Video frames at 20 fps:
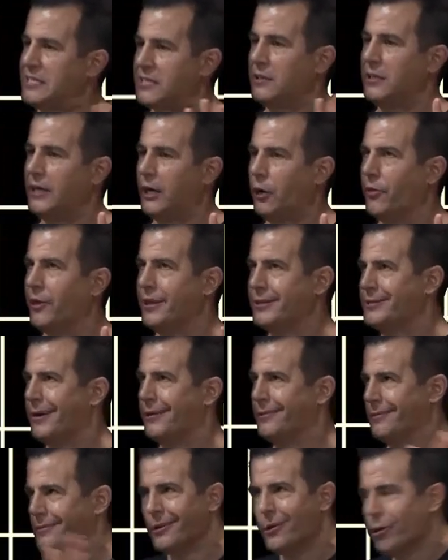makes clear that it's
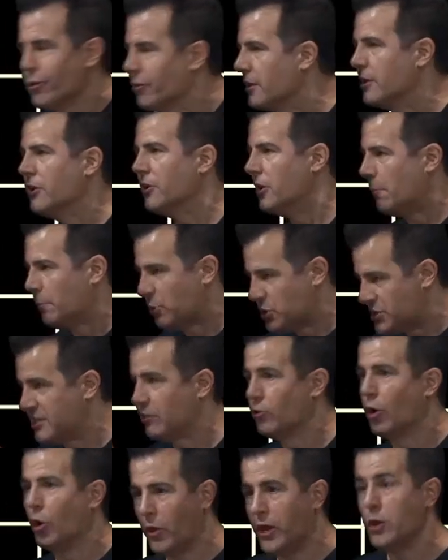not literally the number
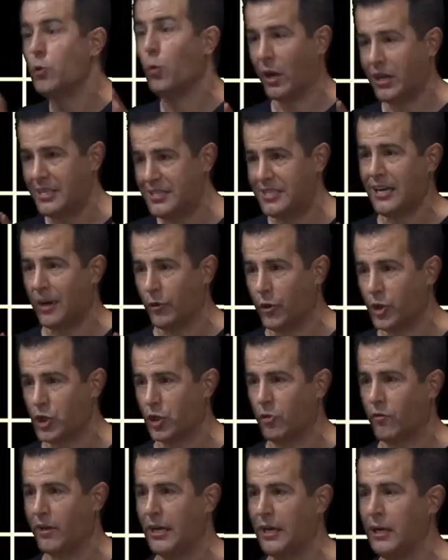zero that you want to see on the
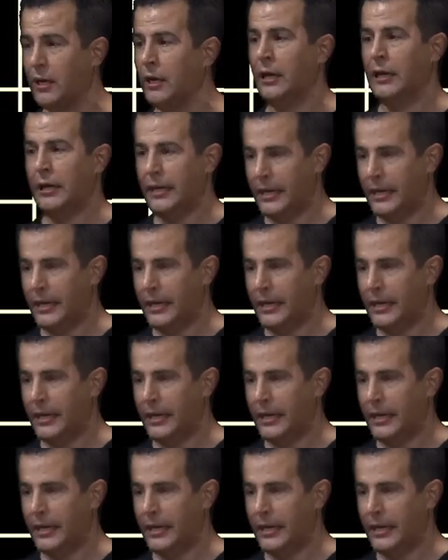screen.